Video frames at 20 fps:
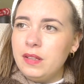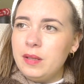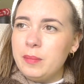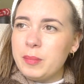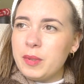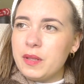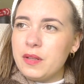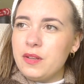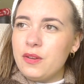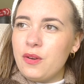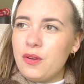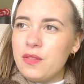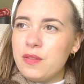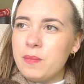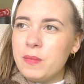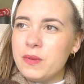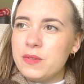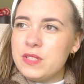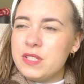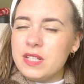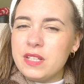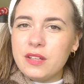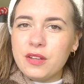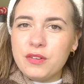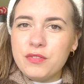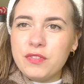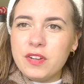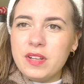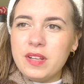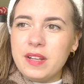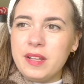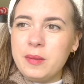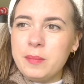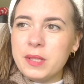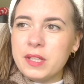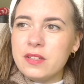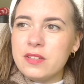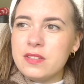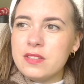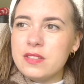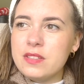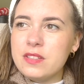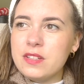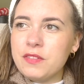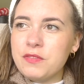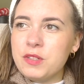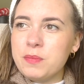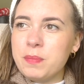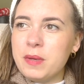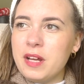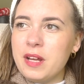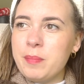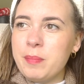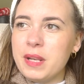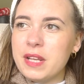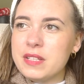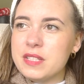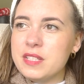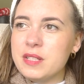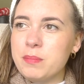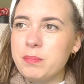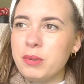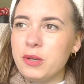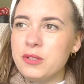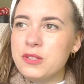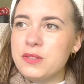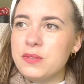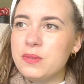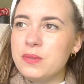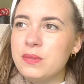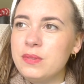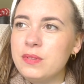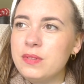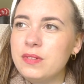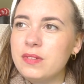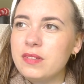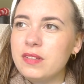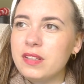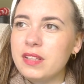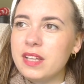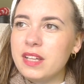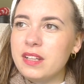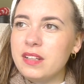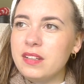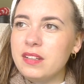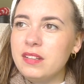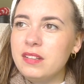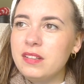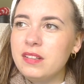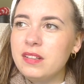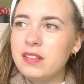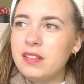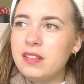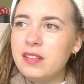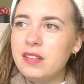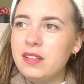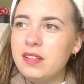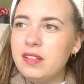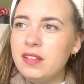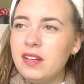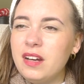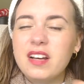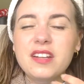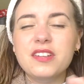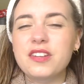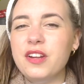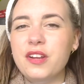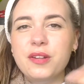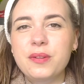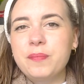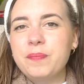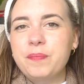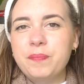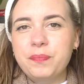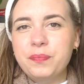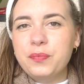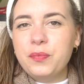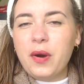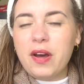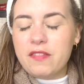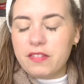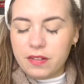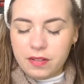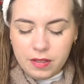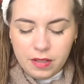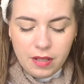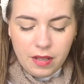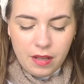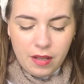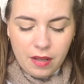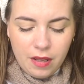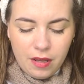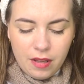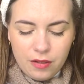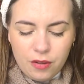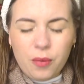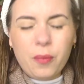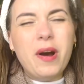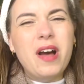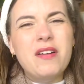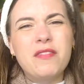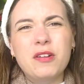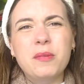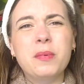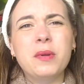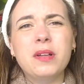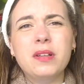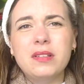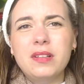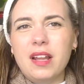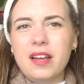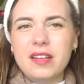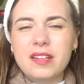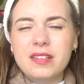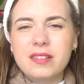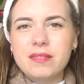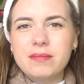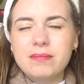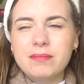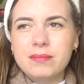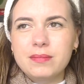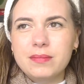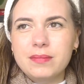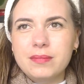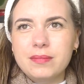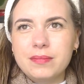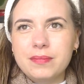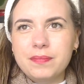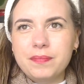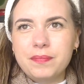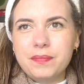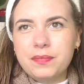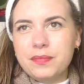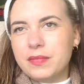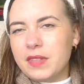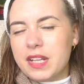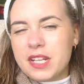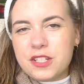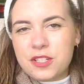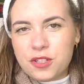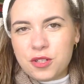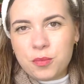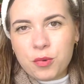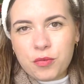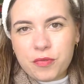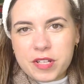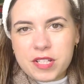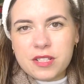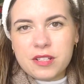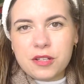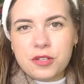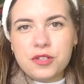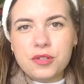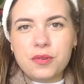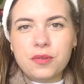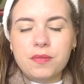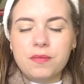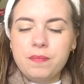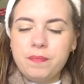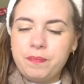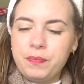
But not the most eco-friendly, because you have to buy a plastic bottle, and then I don't know, not whatever, but like I need to do more research on